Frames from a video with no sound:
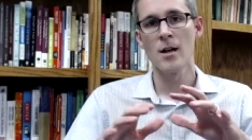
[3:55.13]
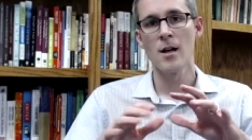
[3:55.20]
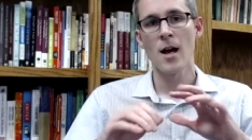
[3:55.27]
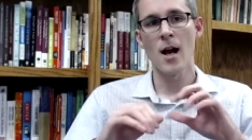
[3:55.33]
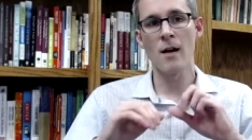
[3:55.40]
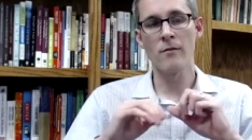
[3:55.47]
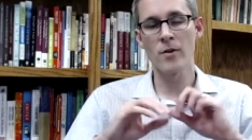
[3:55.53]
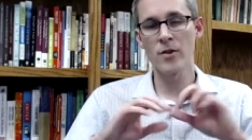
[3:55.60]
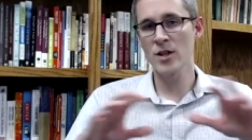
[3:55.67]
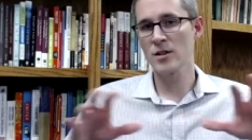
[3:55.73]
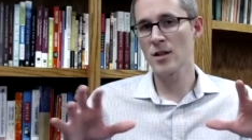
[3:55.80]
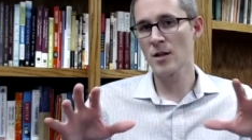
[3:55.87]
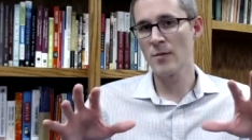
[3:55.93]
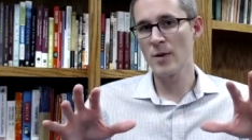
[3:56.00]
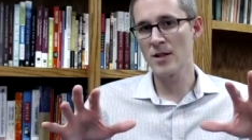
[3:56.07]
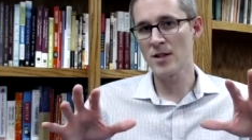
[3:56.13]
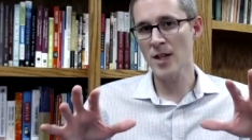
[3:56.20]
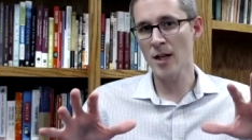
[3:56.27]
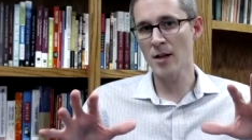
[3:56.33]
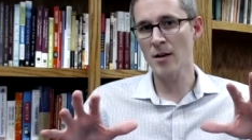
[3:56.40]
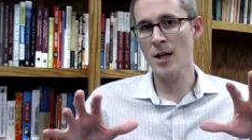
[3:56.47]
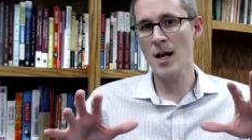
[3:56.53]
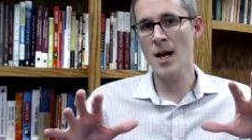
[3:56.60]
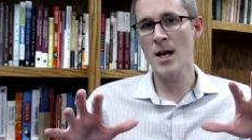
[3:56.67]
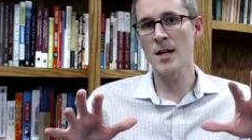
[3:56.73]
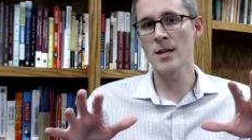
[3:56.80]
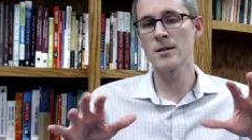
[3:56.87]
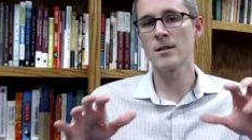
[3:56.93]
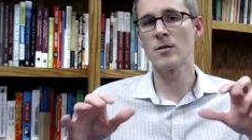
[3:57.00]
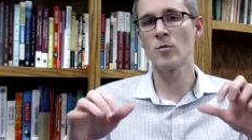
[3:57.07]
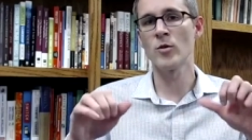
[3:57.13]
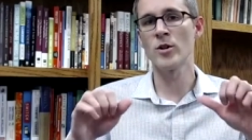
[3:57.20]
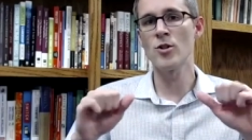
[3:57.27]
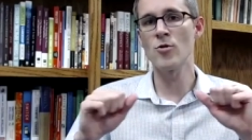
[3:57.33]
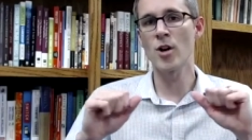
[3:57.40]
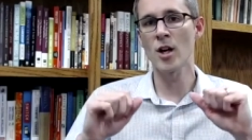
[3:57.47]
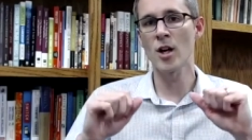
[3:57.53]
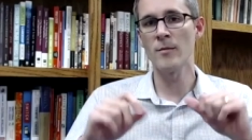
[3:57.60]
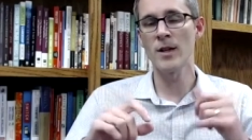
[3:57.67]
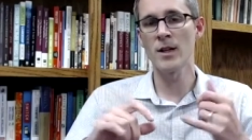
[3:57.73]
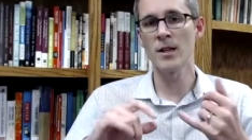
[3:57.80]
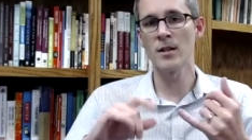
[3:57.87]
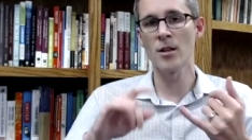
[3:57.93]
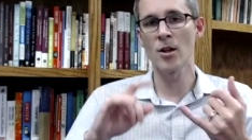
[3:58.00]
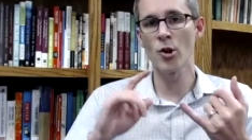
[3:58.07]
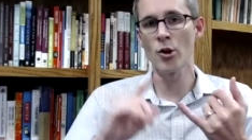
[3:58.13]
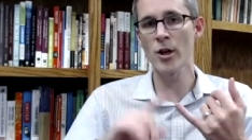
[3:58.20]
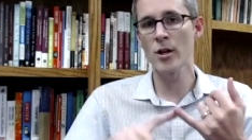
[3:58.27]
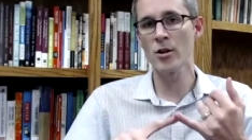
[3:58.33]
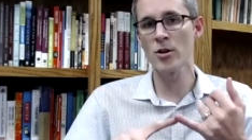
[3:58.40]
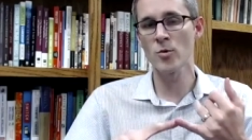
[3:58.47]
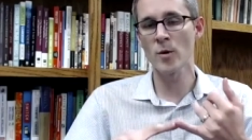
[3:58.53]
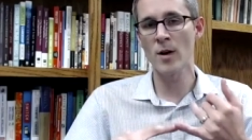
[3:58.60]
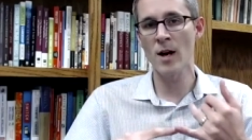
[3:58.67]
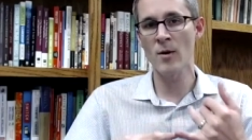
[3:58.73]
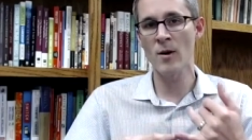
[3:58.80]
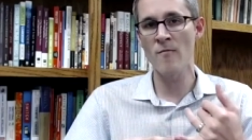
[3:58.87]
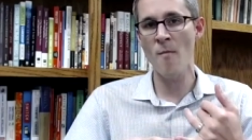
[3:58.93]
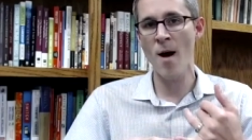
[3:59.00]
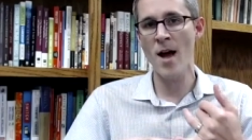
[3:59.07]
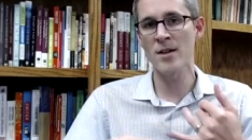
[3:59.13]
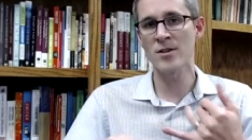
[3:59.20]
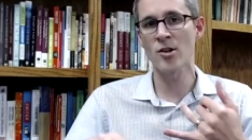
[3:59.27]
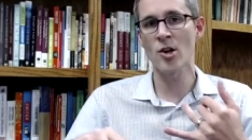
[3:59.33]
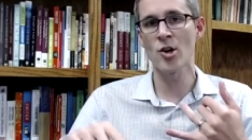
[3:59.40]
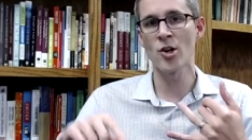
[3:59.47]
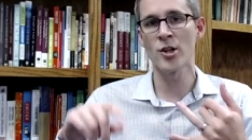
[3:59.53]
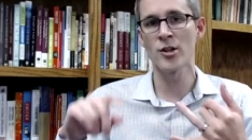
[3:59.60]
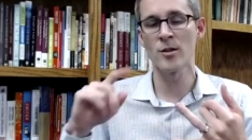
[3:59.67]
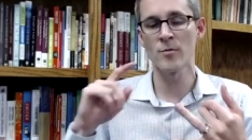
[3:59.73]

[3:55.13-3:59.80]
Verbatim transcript: everything's going to be sterilized. When you come in, the greeters will have masks on, the